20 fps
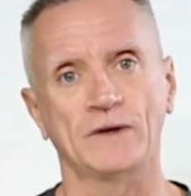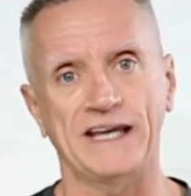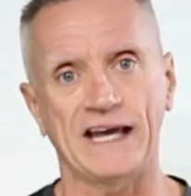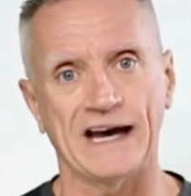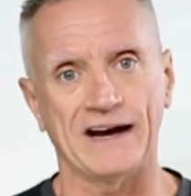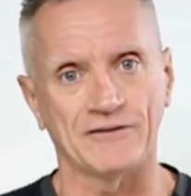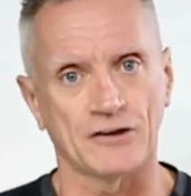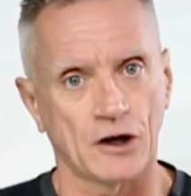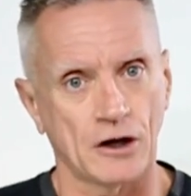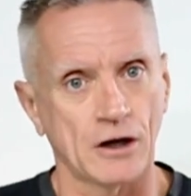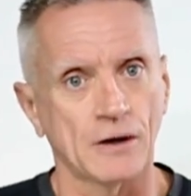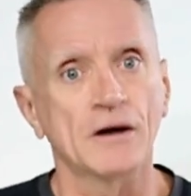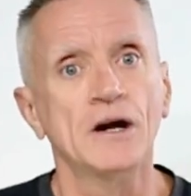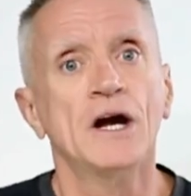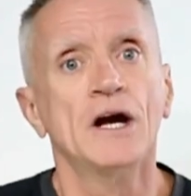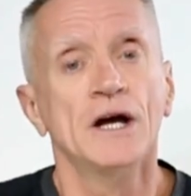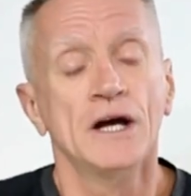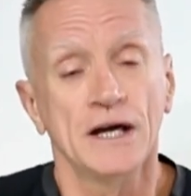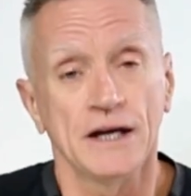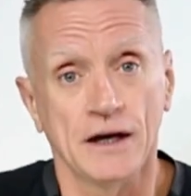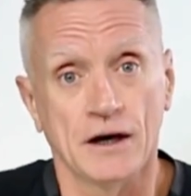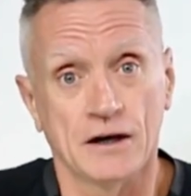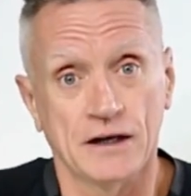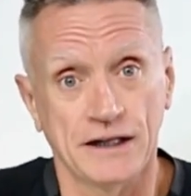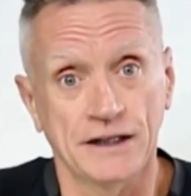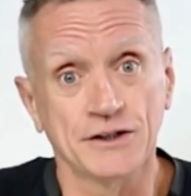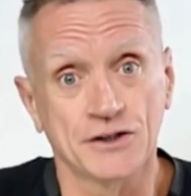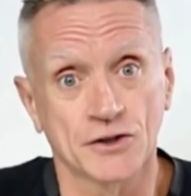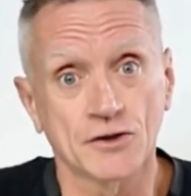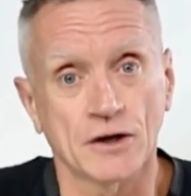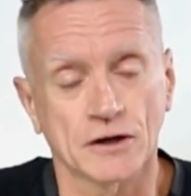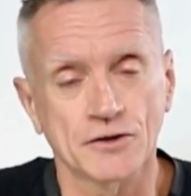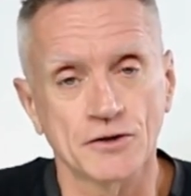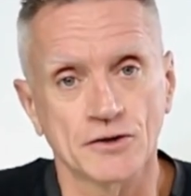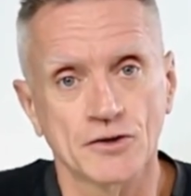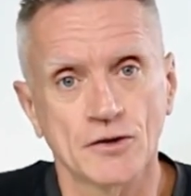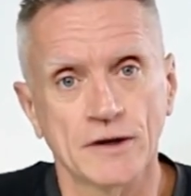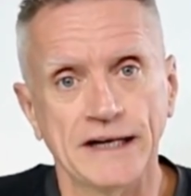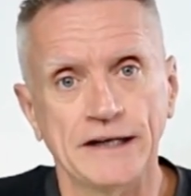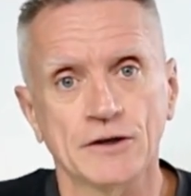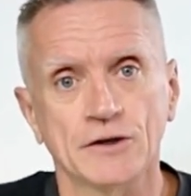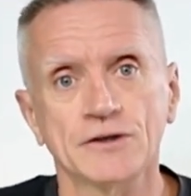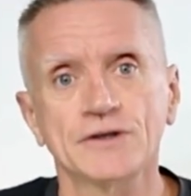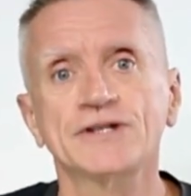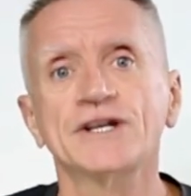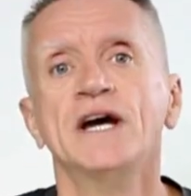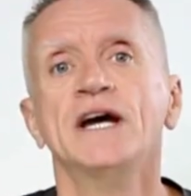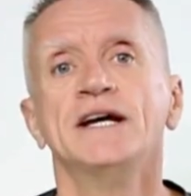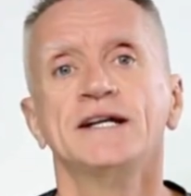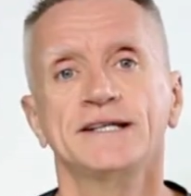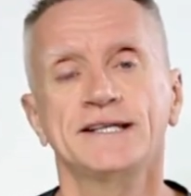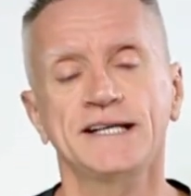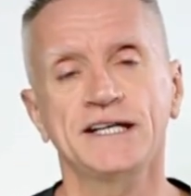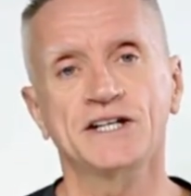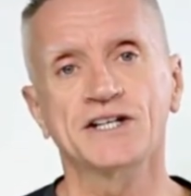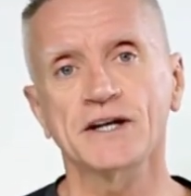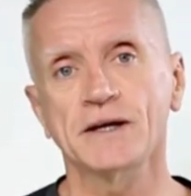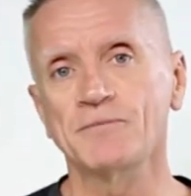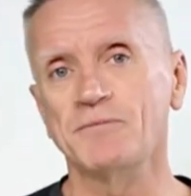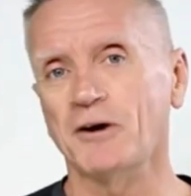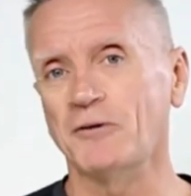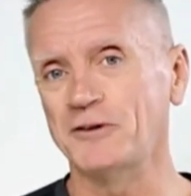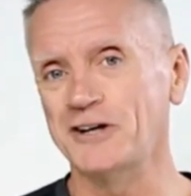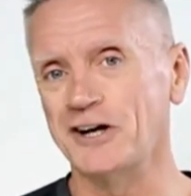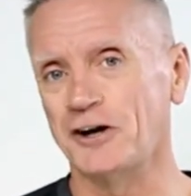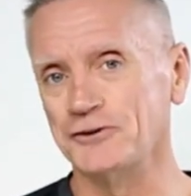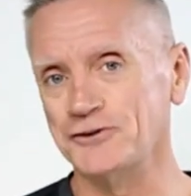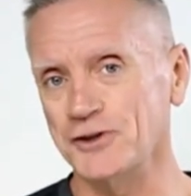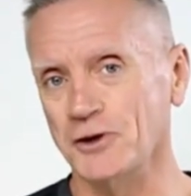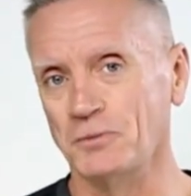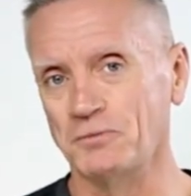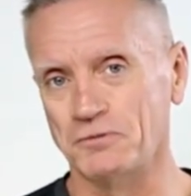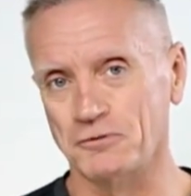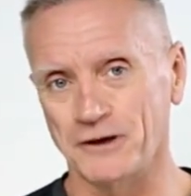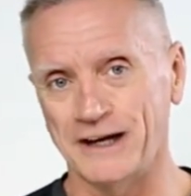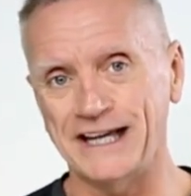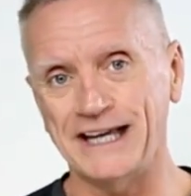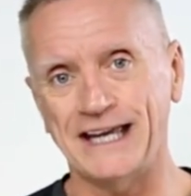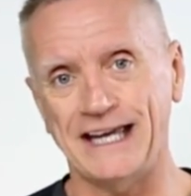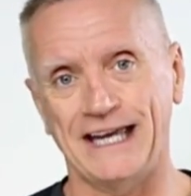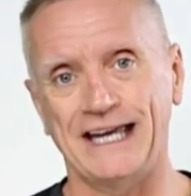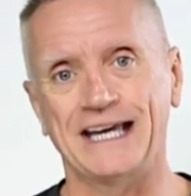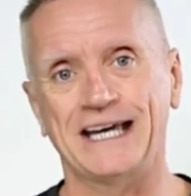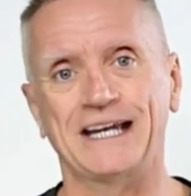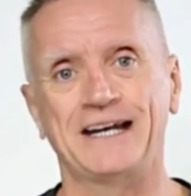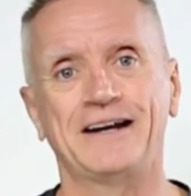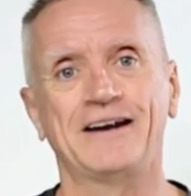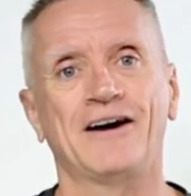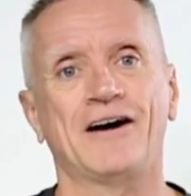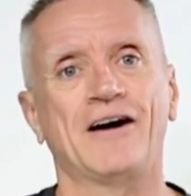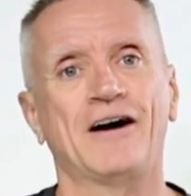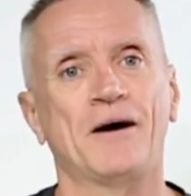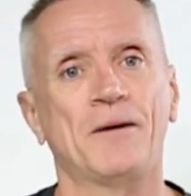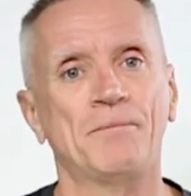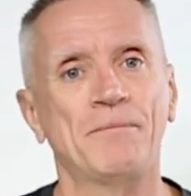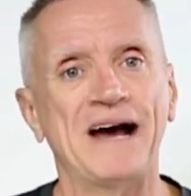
we have our uh, instructor trainers teaching, but we also bring in uh,